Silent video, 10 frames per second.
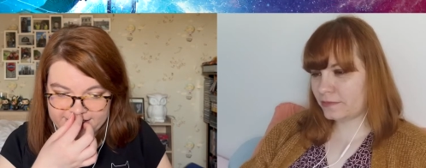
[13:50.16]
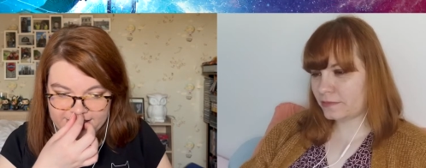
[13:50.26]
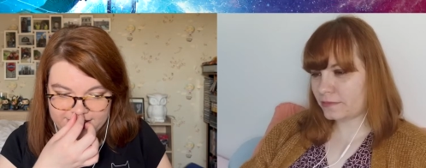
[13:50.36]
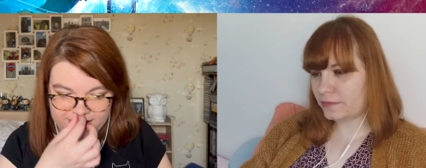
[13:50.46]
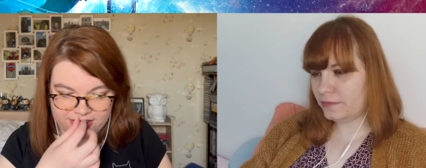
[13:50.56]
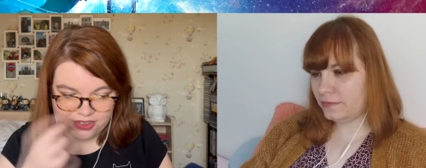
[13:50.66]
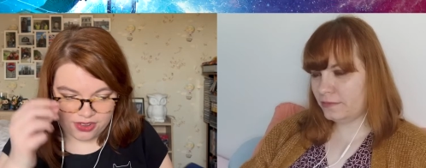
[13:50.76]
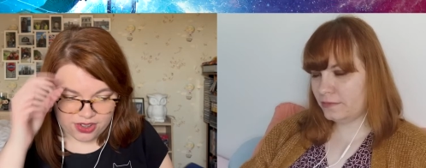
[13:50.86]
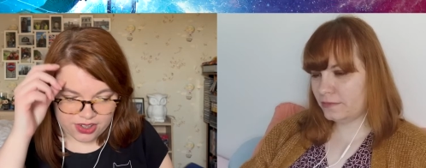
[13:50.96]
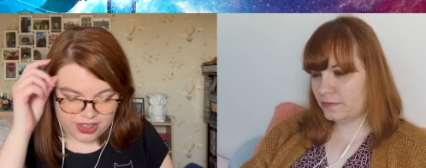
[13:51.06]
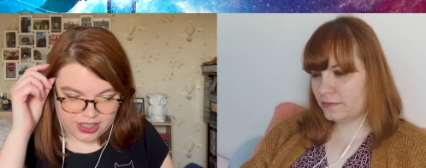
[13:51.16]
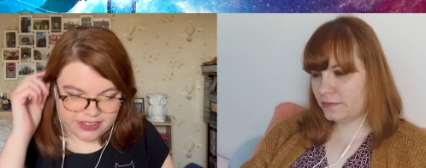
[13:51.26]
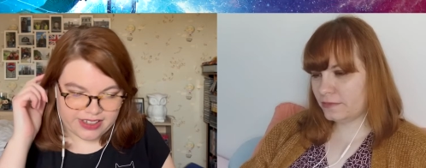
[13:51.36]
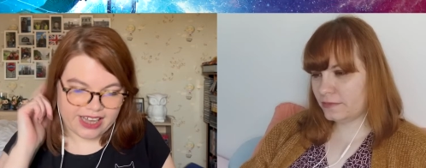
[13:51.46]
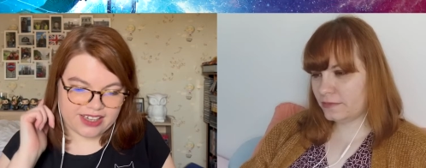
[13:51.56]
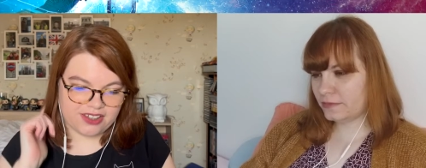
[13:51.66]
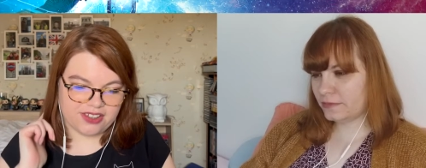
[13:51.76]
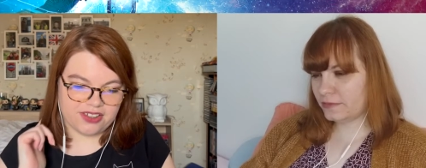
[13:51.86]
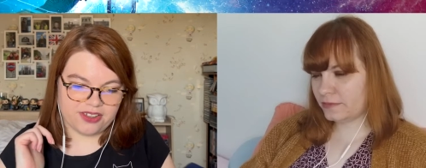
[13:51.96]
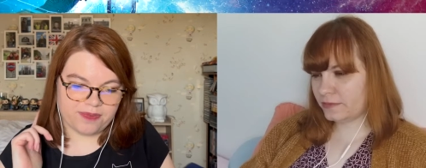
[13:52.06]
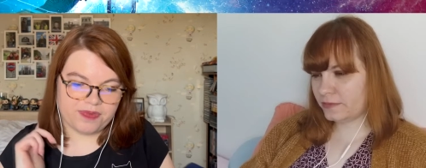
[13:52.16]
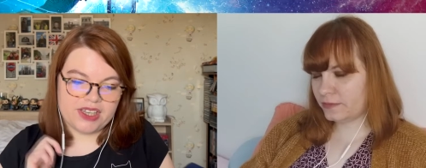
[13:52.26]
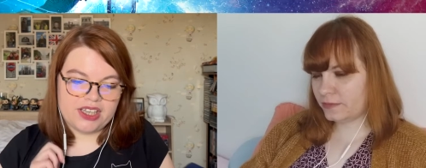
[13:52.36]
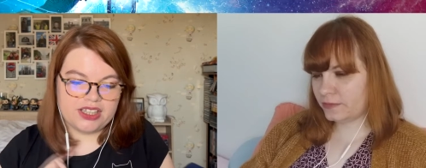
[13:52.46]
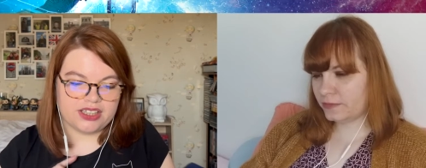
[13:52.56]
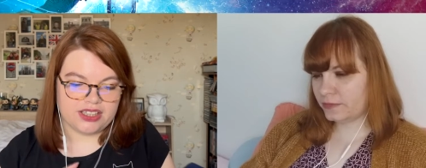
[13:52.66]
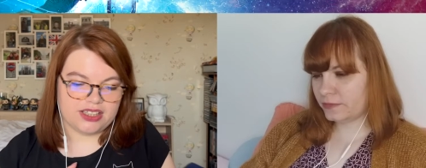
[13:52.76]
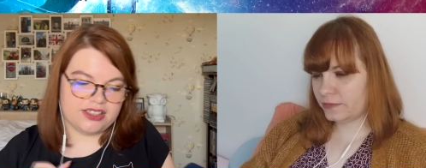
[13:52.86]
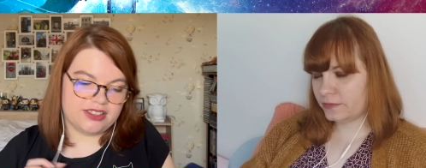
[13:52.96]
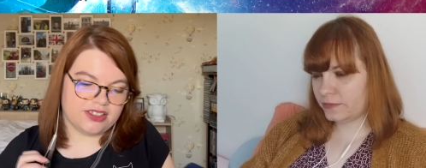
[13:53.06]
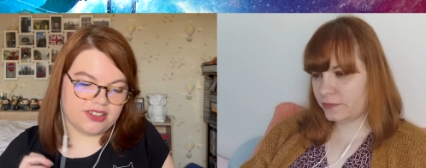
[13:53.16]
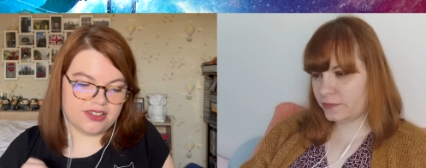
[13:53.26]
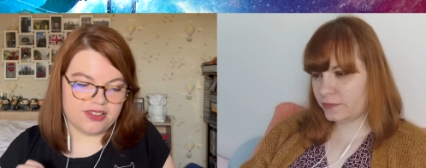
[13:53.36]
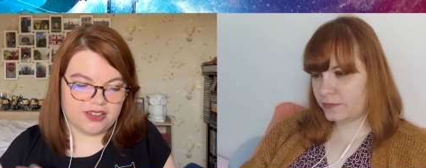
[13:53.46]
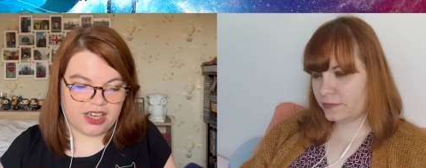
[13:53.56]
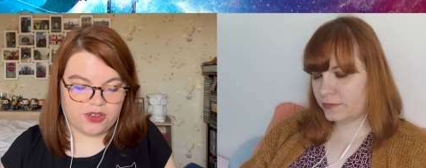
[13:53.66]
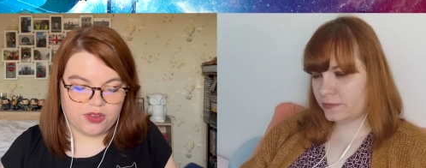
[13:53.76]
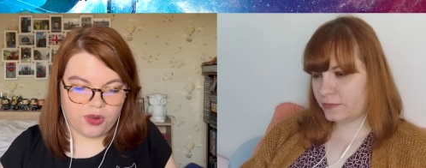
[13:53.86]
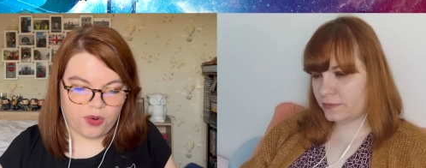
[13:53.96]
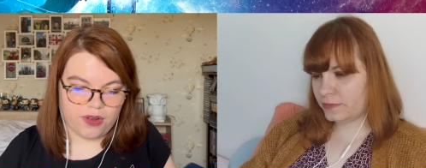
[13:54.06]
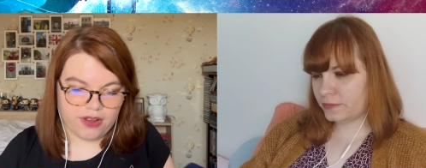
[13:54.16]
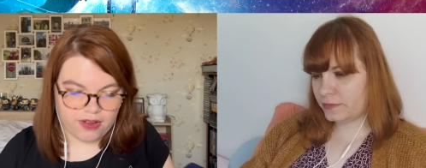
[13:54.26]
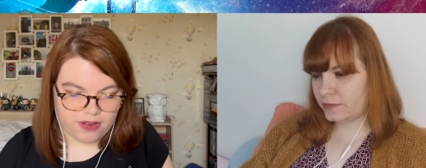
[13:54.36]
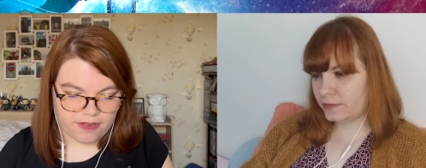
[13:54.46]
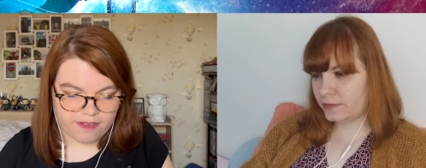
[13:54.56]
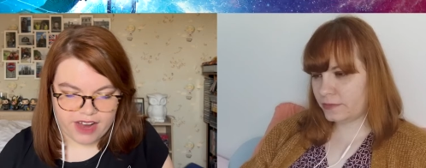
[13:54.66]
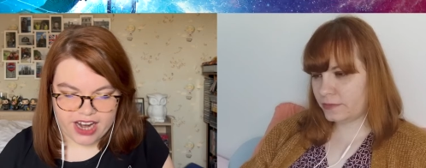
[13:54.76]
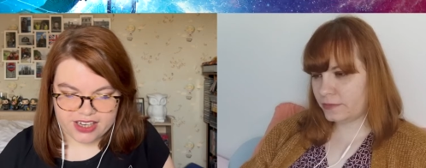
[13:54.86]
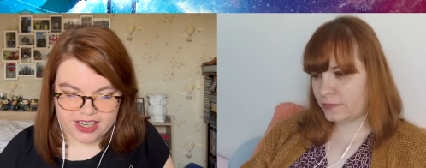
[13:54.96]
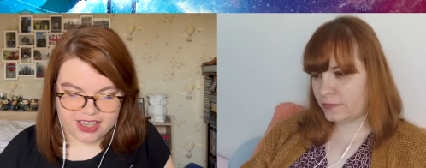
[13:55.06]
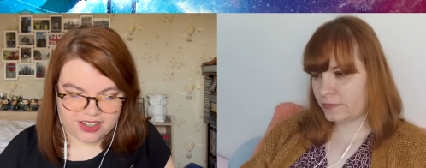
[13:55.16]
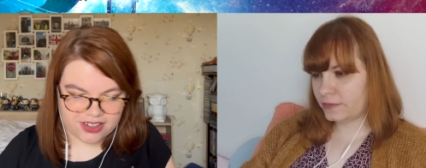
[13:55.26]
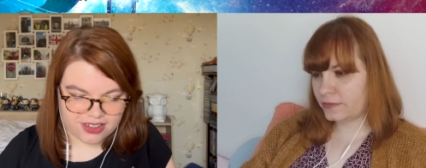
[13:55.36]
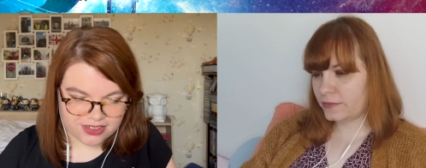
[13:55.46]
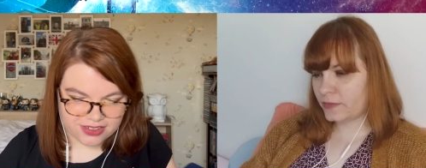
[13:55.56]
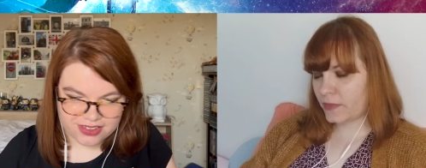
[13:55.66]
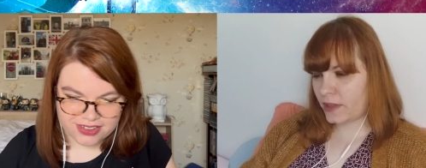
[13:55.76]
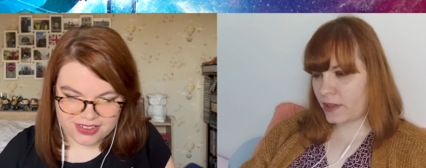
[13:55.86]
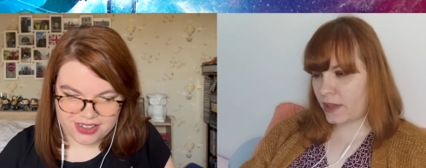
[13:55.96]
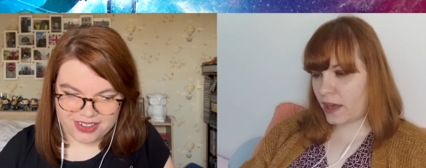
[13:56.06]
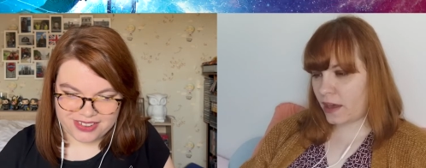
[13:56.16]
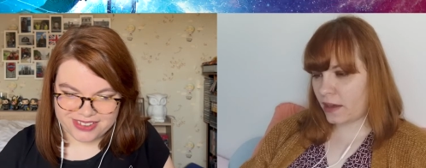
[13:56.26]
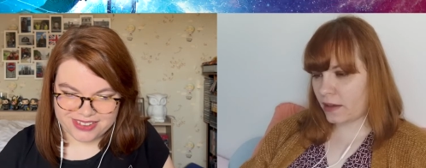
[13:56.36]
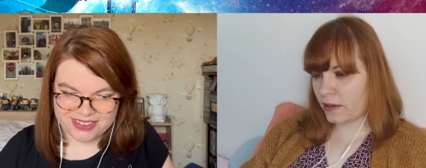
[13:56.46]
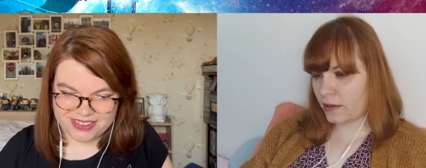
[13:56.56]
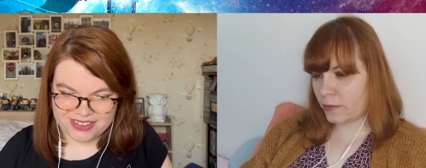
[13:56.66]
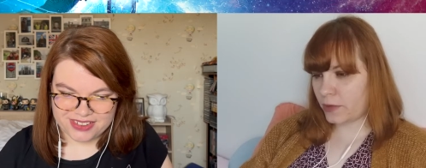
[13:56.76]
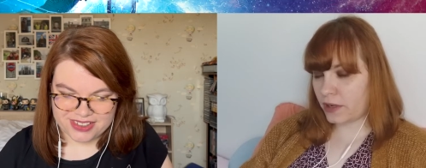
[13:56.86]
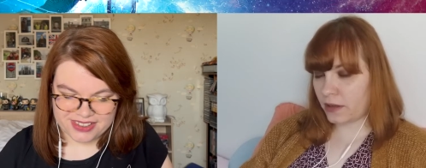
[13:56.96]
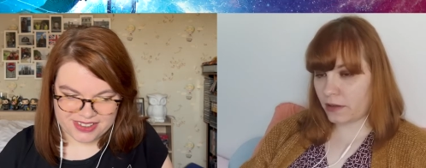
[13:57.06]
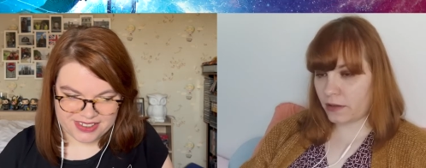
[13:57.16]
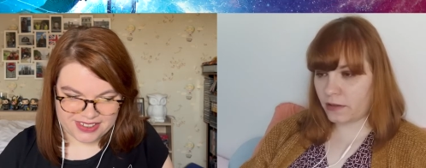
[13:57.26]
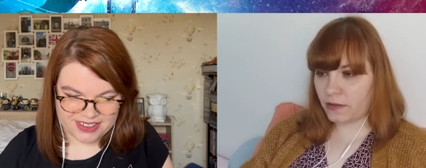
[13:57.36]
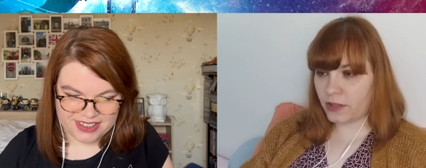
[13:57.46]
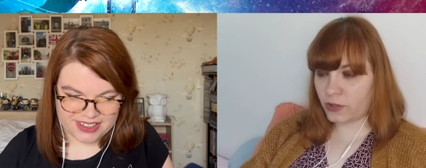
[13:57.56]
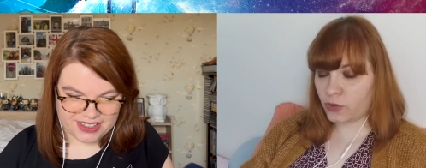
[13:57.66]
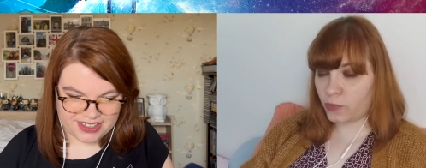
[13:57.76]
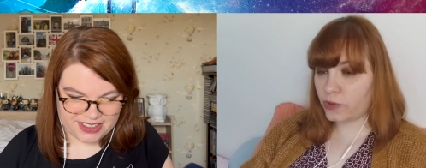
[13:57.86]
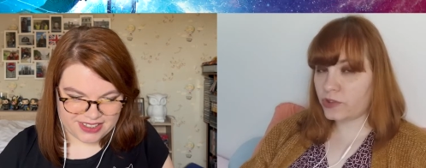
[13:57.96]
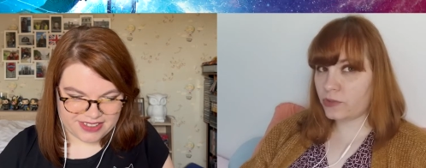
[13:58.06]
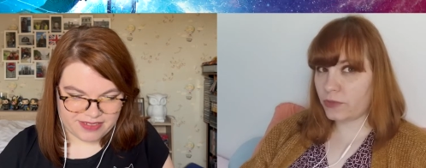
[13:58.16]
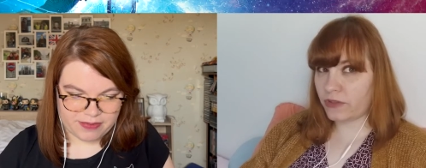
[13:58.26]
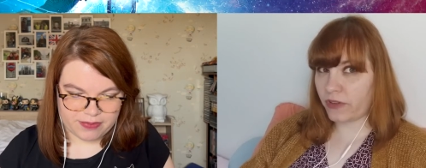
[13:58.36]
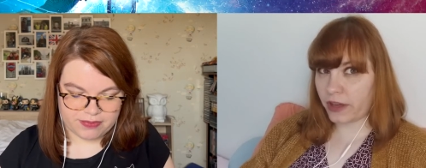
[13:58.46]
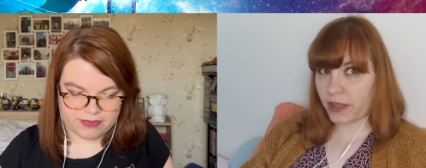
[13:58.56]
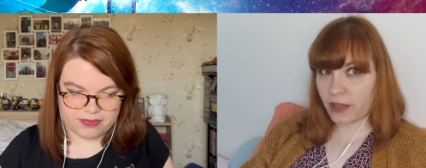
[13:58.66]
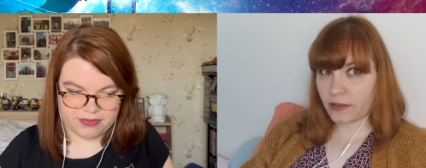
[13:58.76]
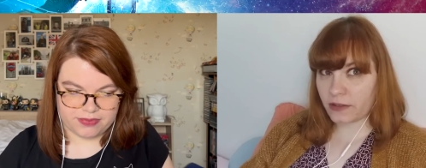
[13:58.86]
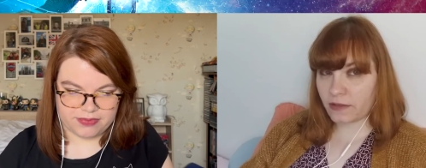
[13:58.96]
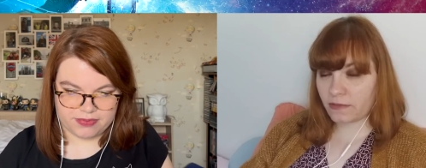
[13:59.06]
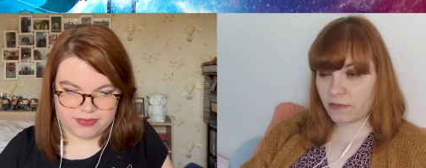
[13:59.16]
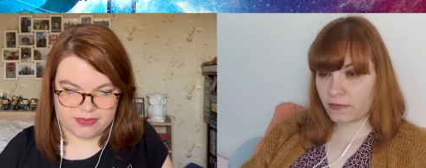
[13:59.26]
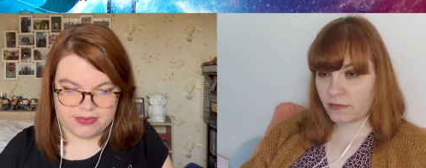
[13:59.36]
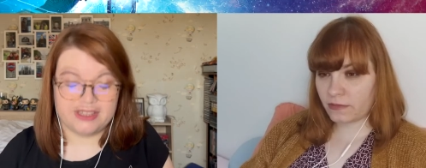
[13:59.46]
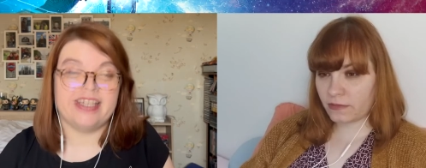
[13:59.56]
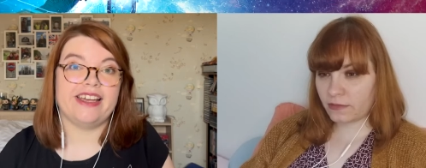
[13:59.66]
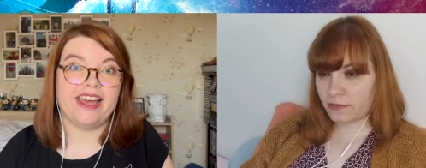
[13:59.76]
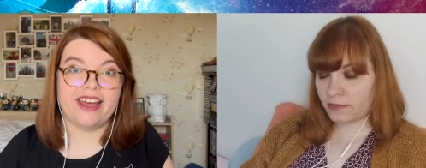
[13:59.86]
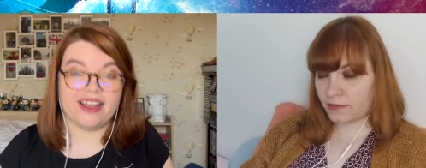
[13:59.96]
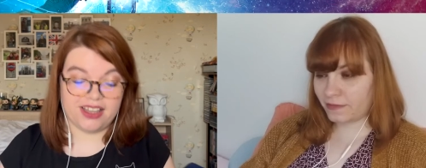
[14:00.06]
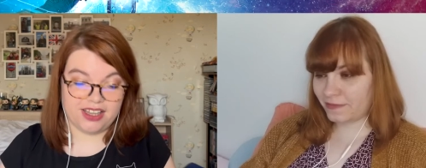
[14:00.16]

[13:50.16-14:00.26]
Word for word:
Speaker 1: that. You know, it's like uh, um, is a I don't know. Uh, Viking or. Uh.
Speaker 2: Yeah, well, they're supposed to be Vikings.
Speaker 1: Yeah.